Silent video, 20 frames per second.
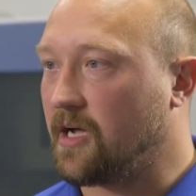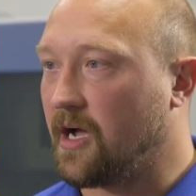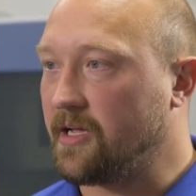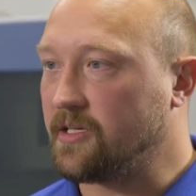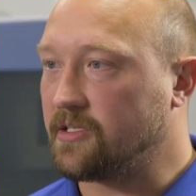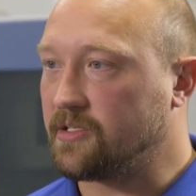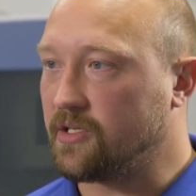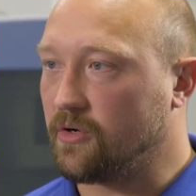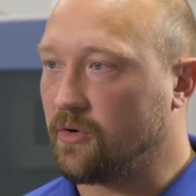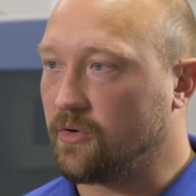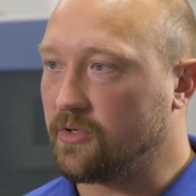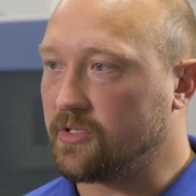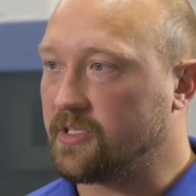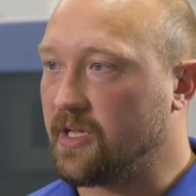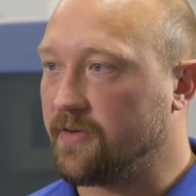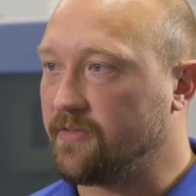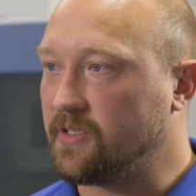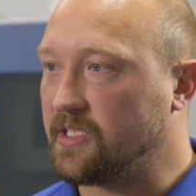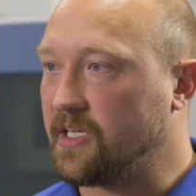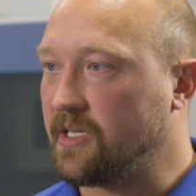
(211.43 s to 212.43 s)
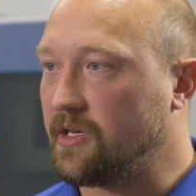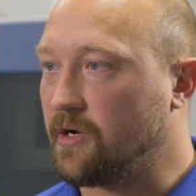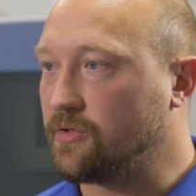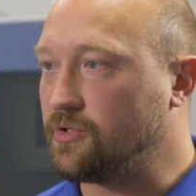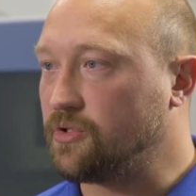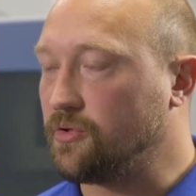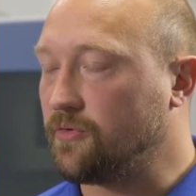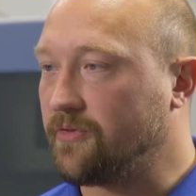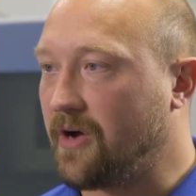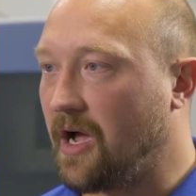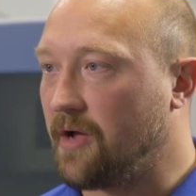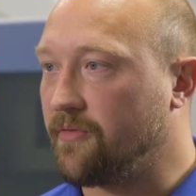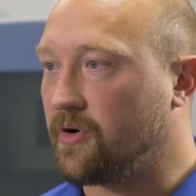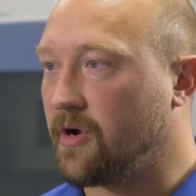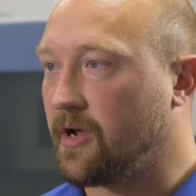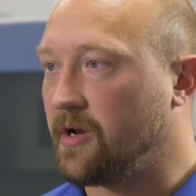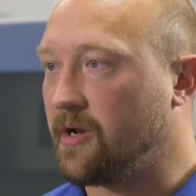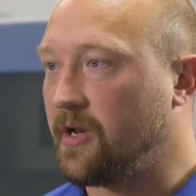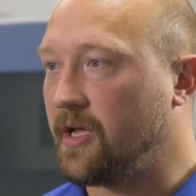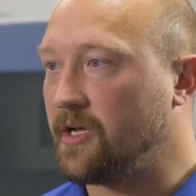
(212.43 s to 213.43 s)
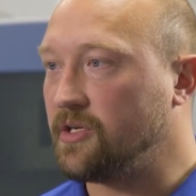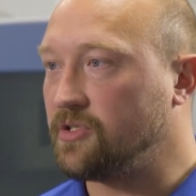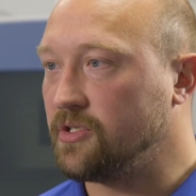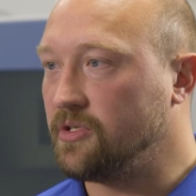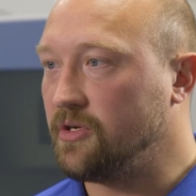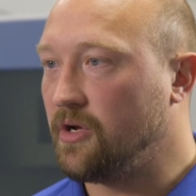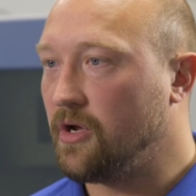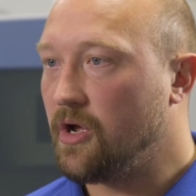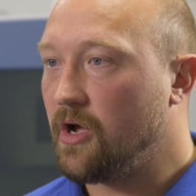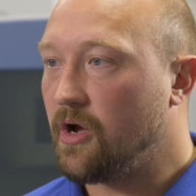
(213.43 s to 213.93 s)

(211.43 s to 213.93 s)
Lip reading: ISO 17025 accreditation.